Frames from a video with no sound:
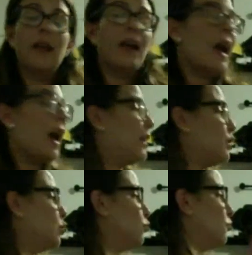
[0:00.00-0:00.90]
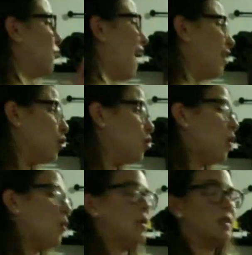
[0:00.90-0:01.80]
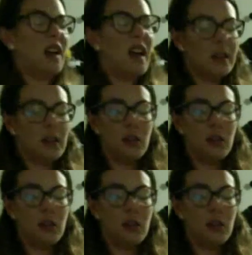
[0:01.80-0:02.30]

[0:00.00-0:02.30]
and you follow what we're telling you to